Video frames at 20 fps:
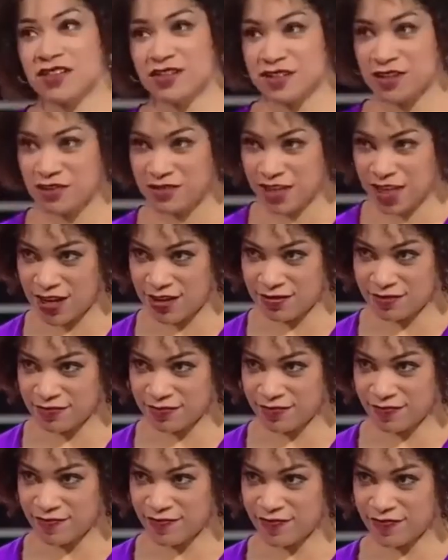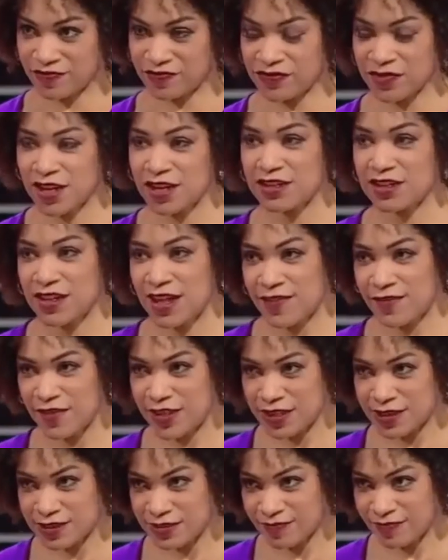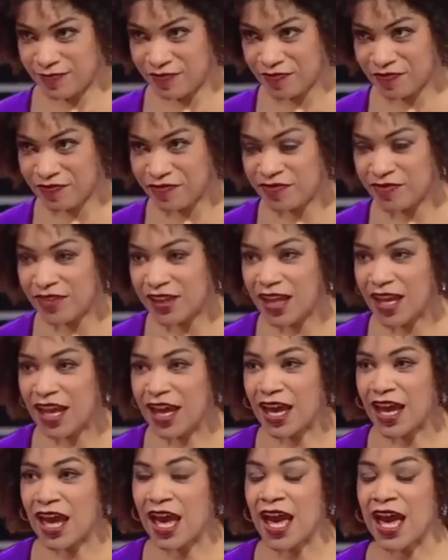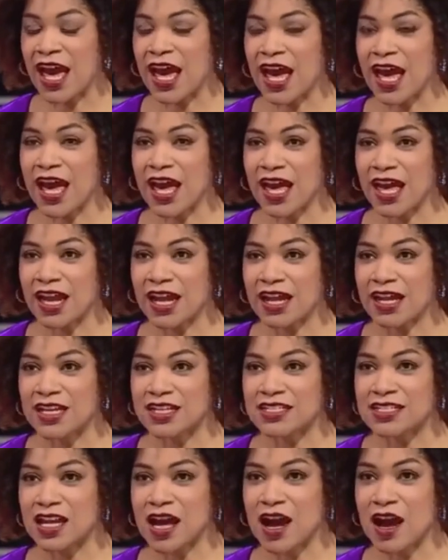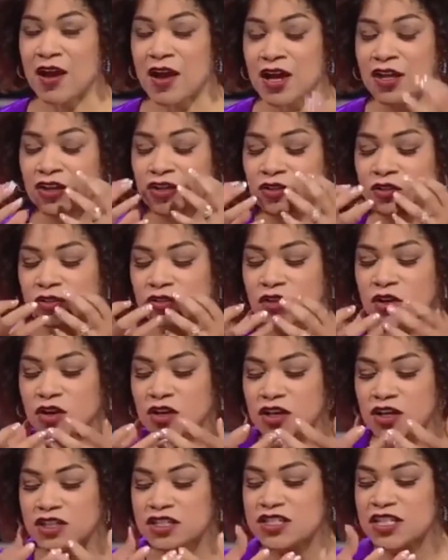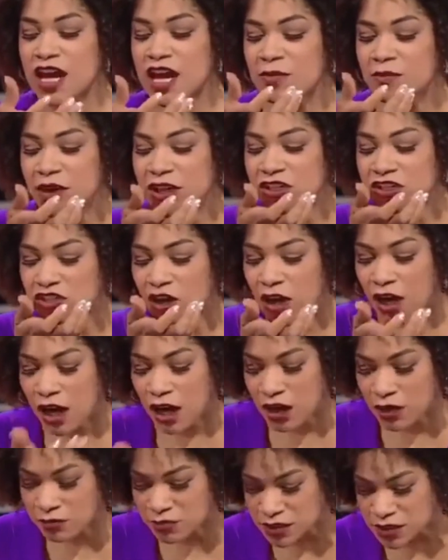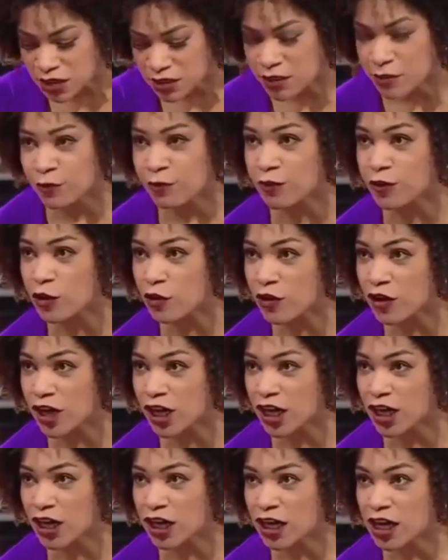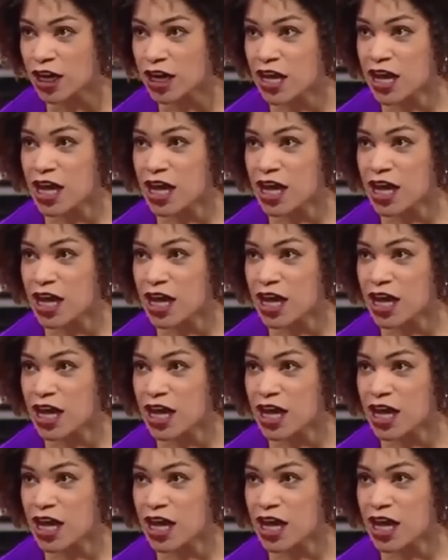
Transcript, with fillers: all this go down mm-hmm. on the live feeds. Yep. and uh, you don't understand. My jaw was on the floor.